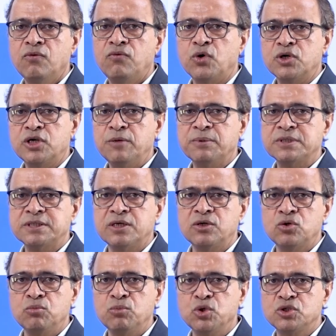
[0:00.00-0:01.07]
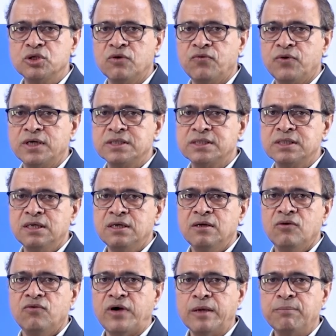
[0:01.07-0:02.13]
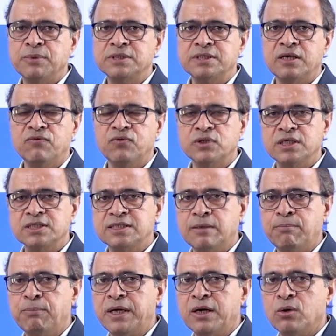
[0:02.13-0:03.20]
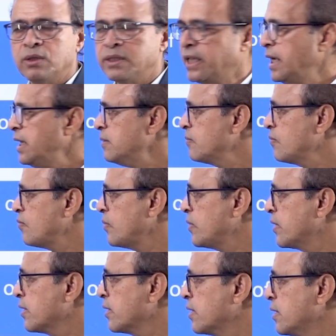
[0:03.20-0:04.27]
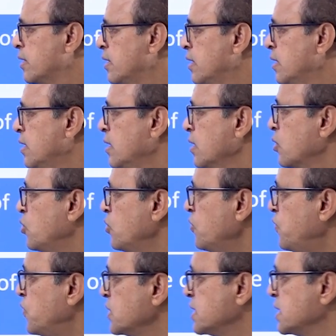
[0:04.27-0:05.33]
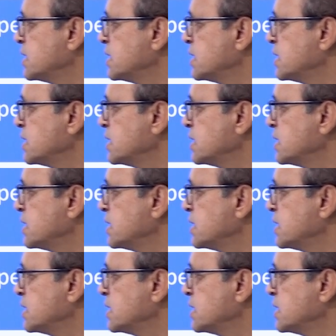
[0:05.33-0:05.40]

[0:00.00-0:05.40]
40% to mutual funds, 5% for the SIP and all that. Go for the